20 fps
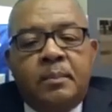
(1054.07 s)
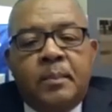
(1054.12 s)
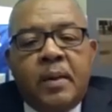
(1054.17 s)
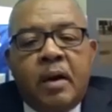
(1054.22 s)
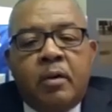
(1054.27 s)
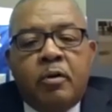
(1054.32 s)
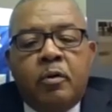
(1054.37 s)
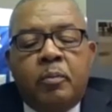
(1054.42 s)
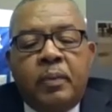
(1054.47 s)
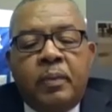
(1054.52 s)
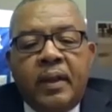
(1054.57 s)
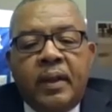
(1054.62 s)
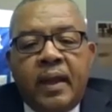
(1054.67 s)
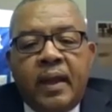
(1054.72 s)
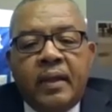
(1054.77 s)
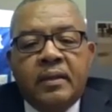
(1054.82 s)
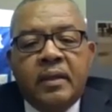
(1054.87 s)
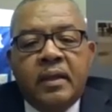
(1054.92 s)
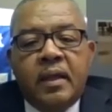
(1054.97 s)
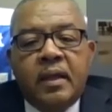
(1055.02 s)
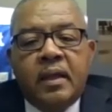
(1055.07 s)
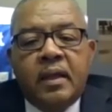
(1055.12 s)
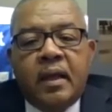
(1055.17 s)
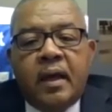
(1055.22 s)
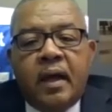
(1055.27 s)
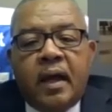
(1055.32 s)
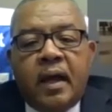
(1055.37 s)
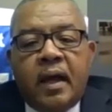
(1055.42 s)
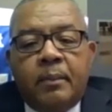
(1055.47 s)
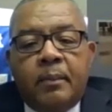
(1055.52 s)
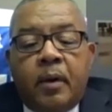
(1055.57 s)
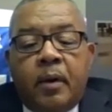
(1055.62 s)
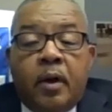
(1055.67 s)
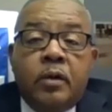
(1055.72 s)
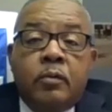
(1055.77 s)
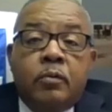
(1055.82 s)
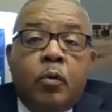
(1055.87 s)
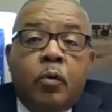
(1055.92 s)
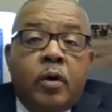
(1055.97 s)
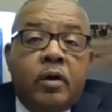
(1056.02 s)
power plant on the
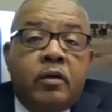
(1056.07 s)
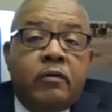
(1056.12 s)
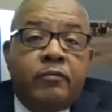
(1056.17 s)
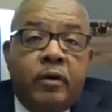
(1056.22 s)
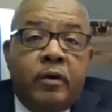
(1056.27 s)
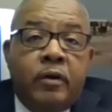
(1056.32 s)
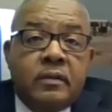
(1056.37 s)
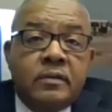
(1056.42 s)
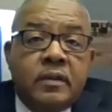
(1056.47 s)
waterfront,